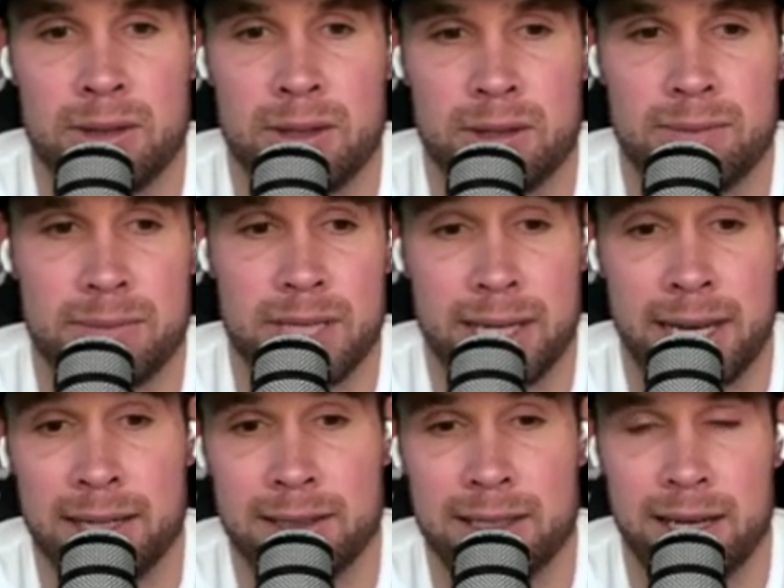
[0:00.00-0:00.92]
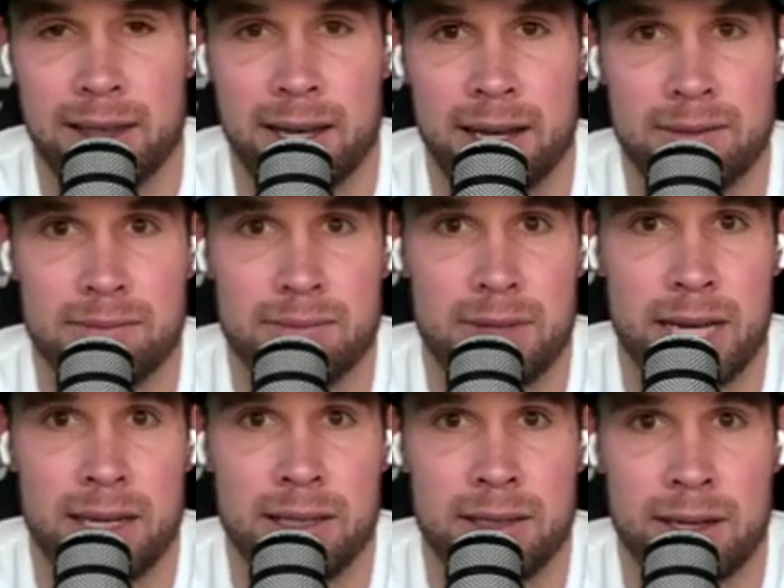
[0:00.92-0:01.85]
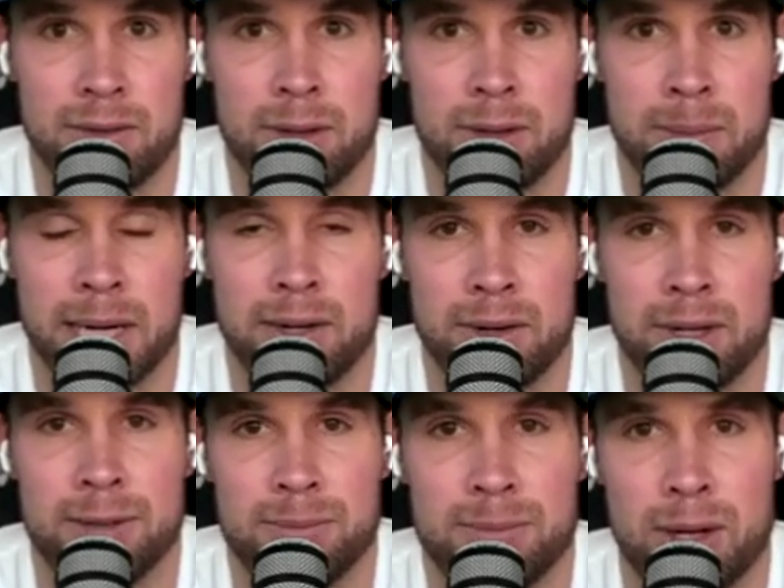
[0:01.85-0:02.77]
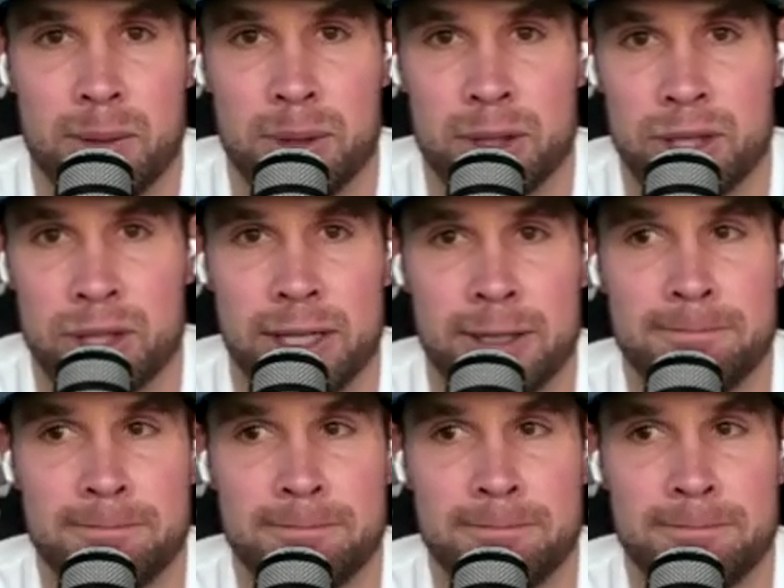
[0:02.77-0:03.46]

to to kind of take that that endeavor in my career so i appreciate it